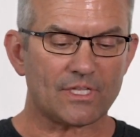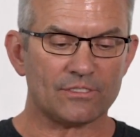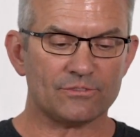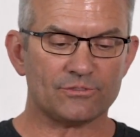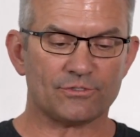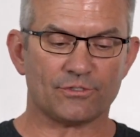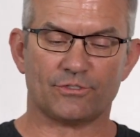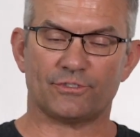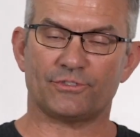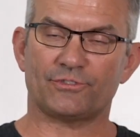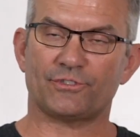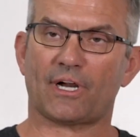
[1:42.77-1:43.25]

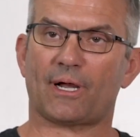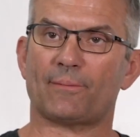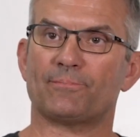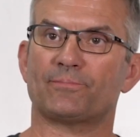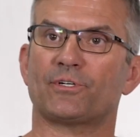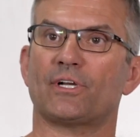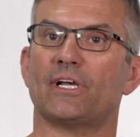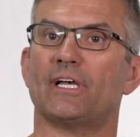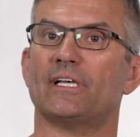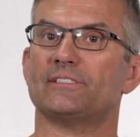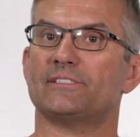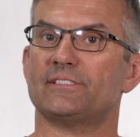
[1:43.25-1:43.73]
So the
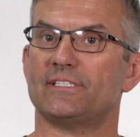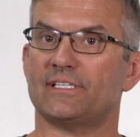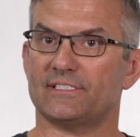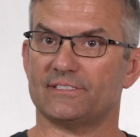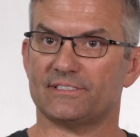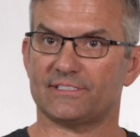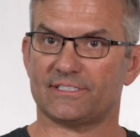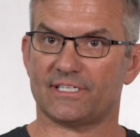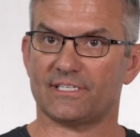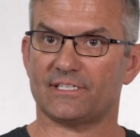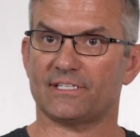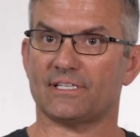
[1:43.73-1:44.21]
drop test
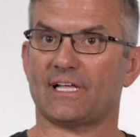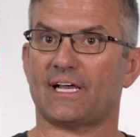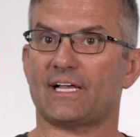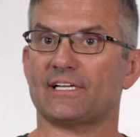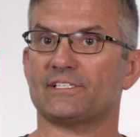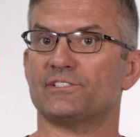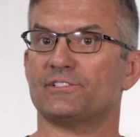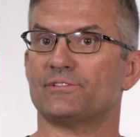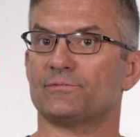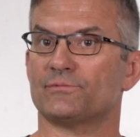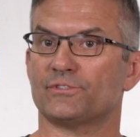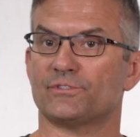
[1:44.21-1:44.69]
in single
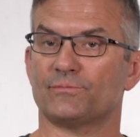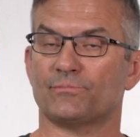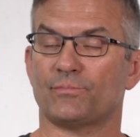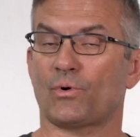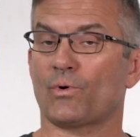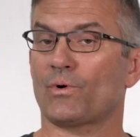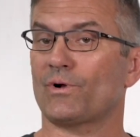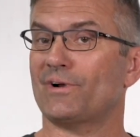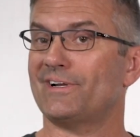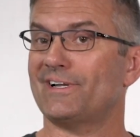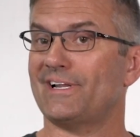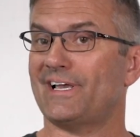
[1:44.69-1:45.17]
action was
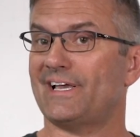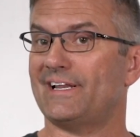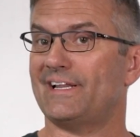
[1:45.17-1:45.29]
important,